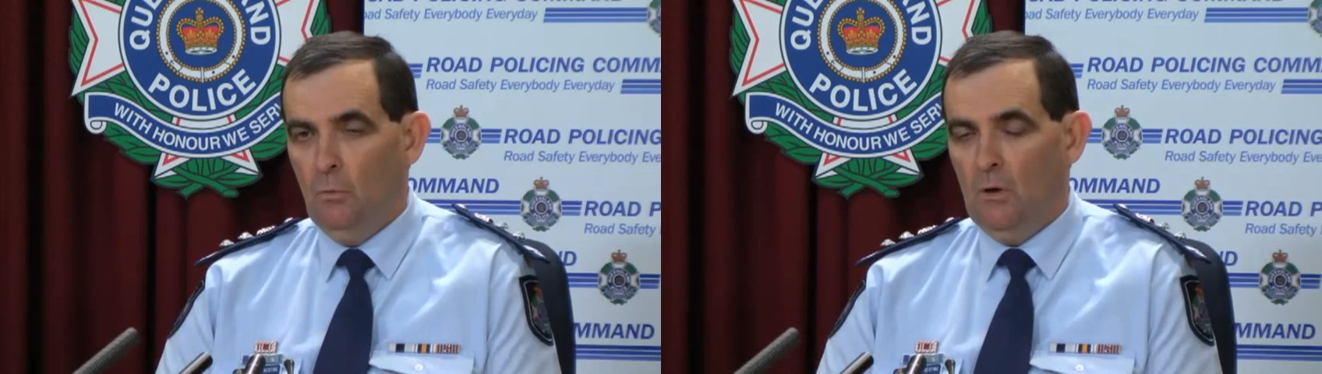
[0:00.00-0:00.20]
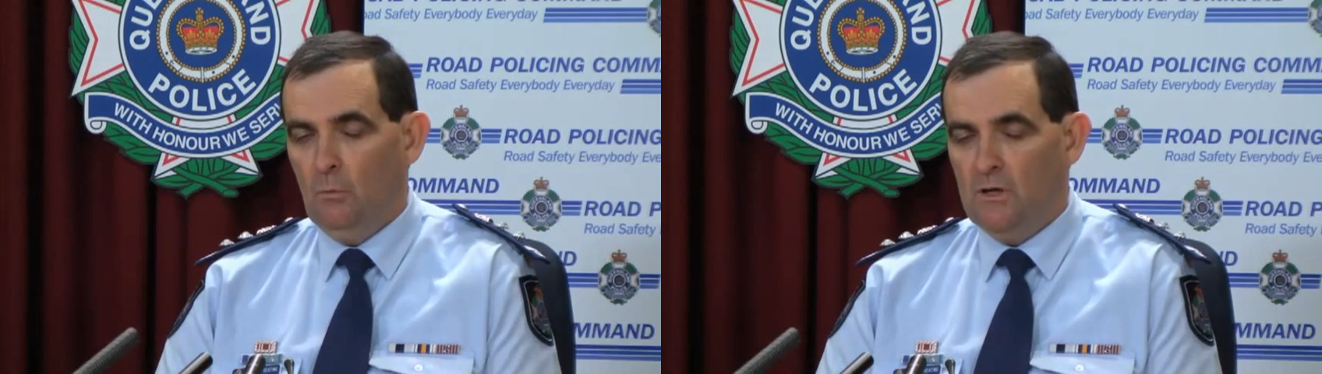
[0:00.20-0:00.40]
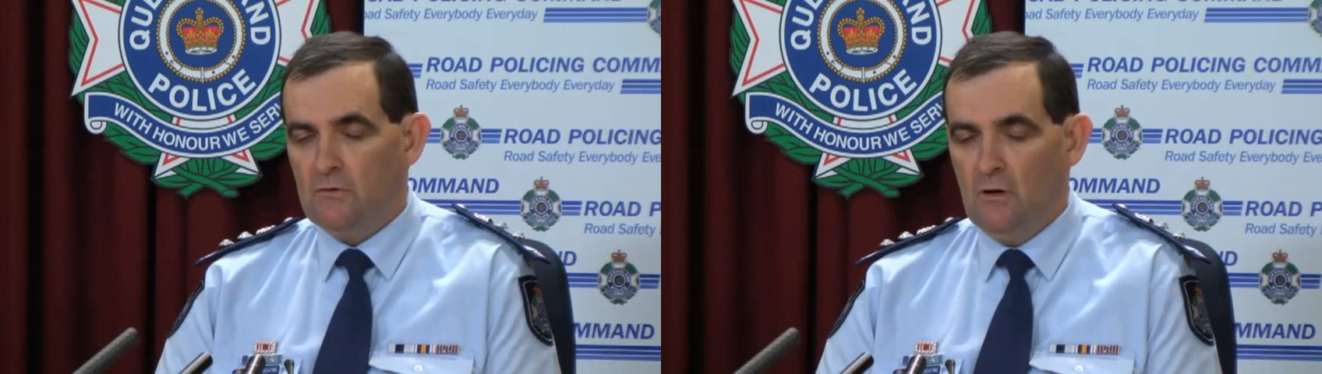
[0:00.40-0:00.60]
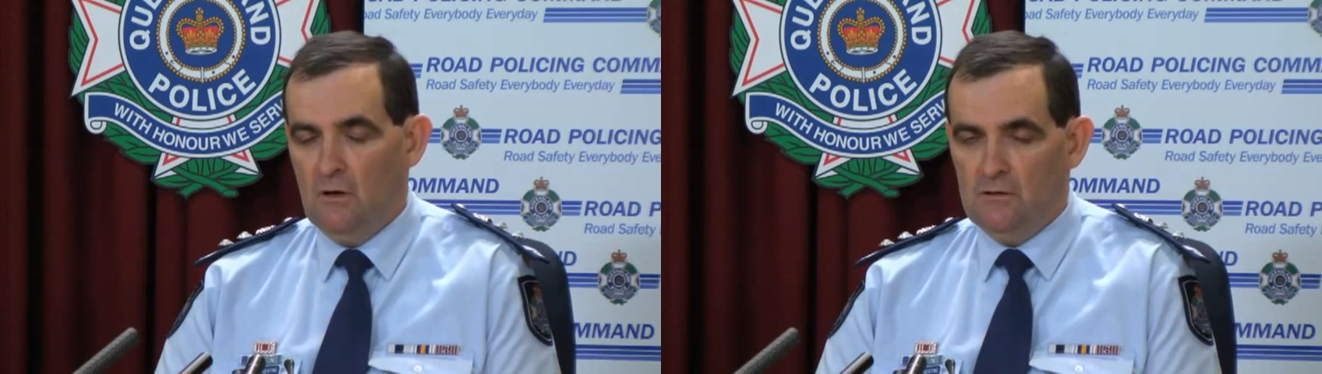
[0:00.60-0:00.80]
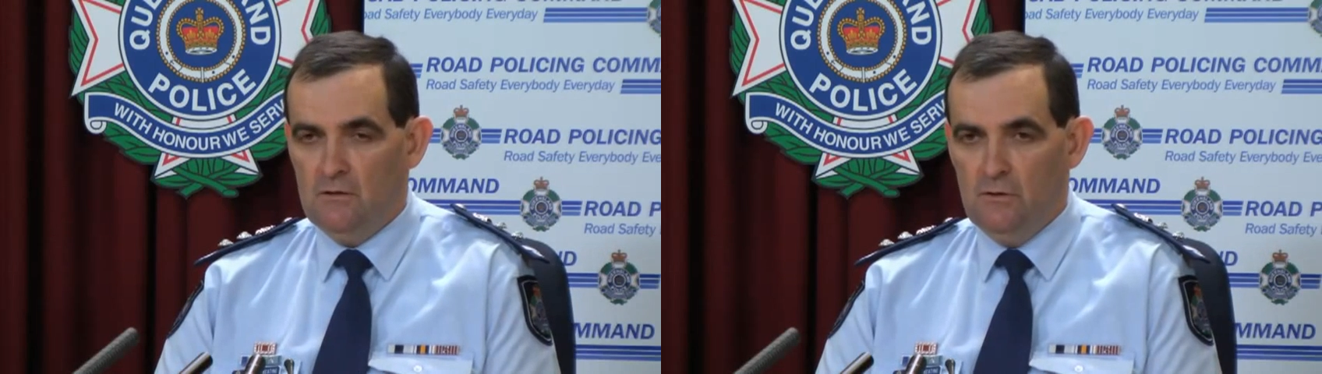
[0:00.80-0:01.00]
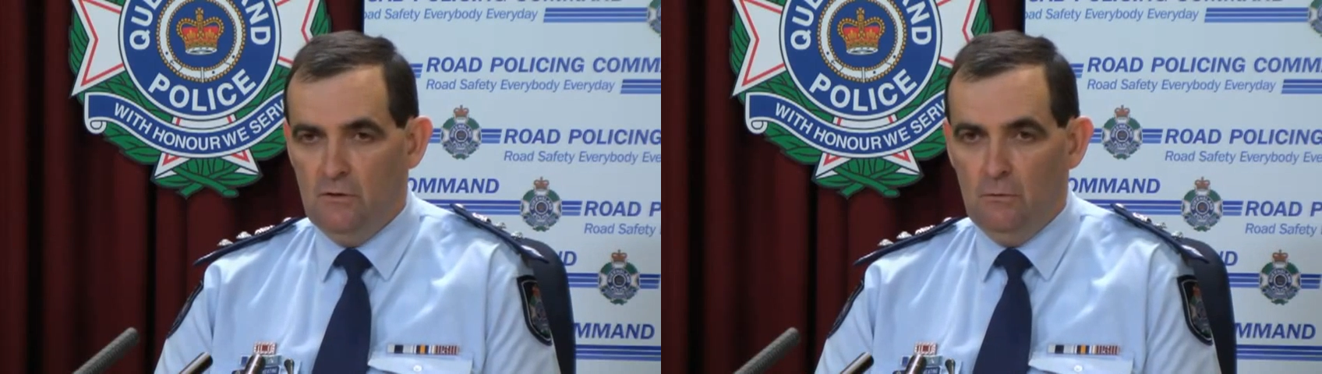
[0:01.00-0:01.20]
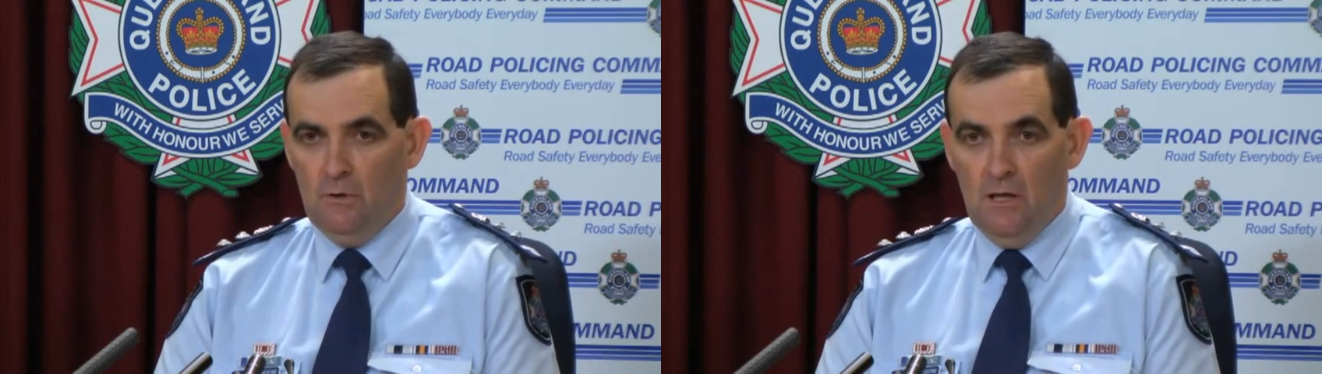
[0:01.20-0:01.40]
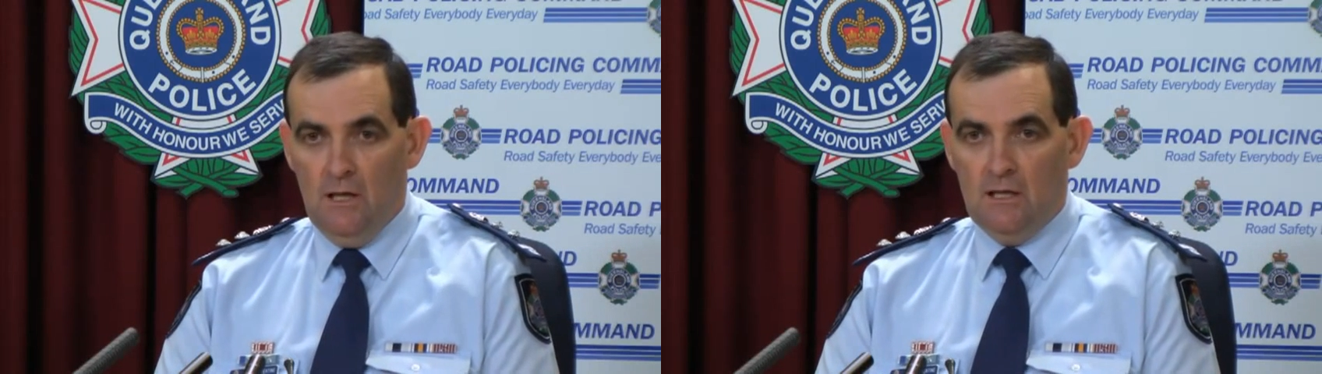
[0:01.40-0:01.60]
What we're trying to
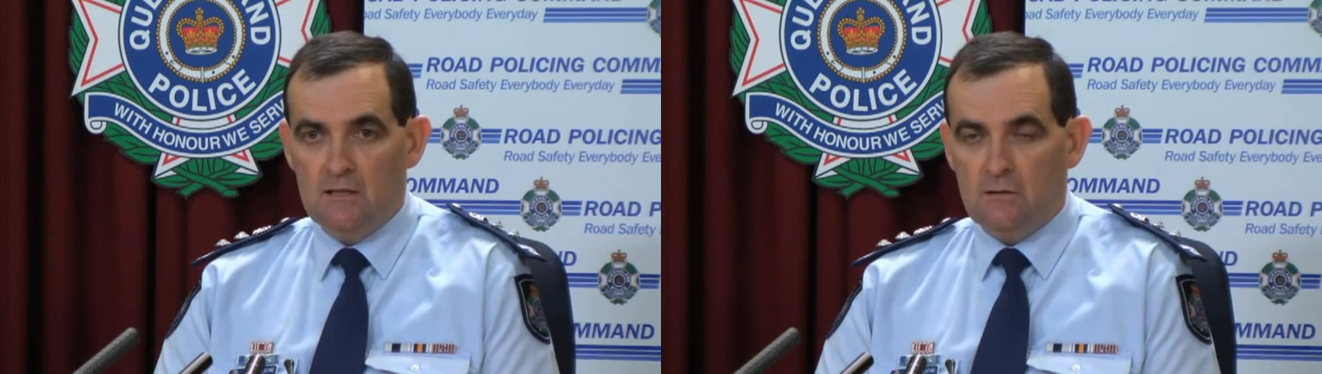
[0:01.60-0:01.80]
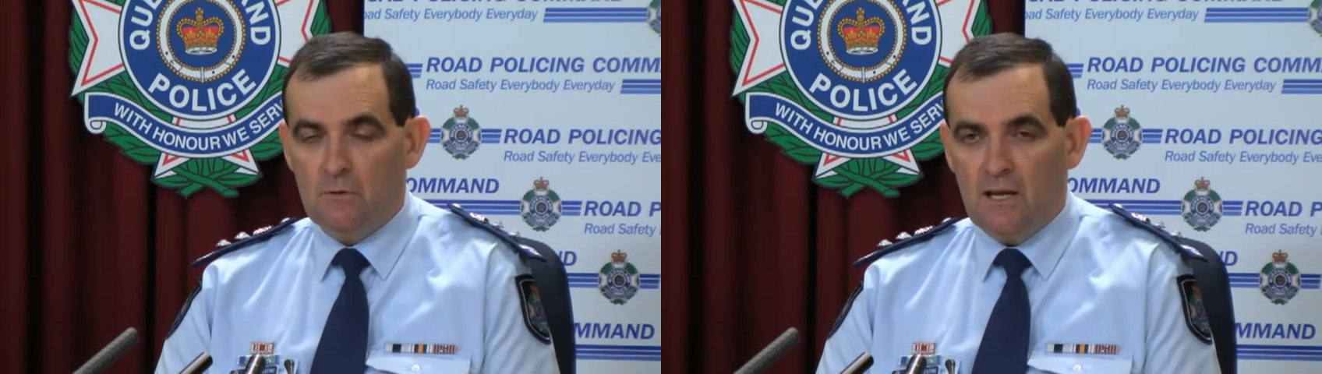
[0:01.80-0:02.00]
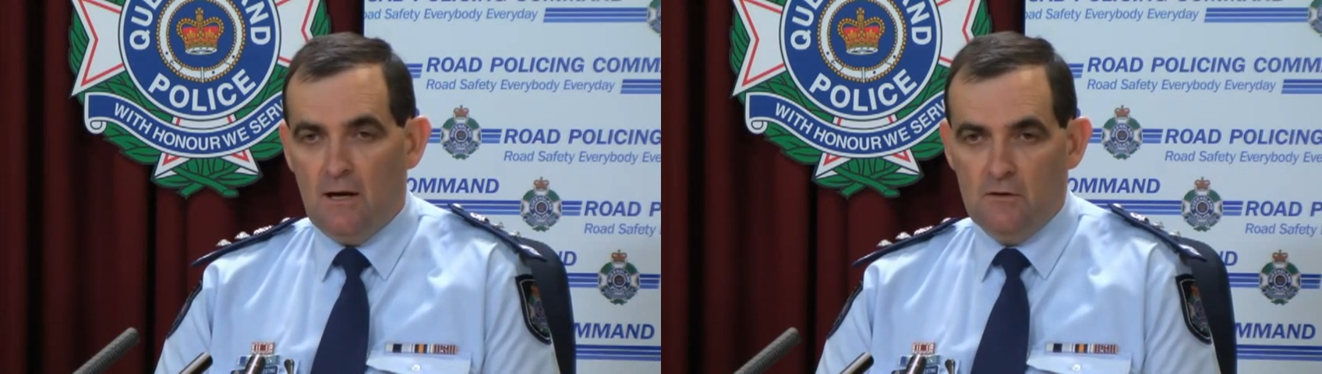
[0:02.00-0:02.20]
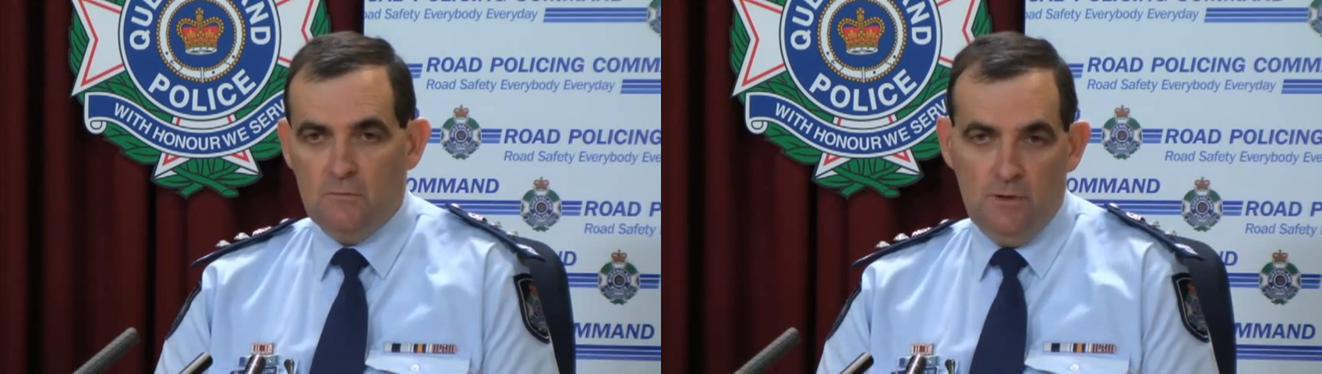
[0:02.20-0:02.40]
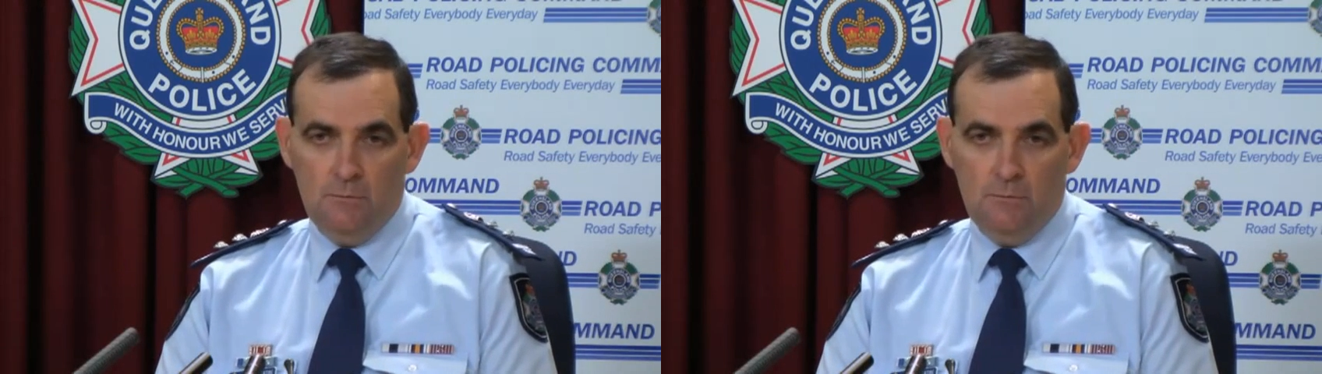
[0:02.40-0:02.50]
do is to encourage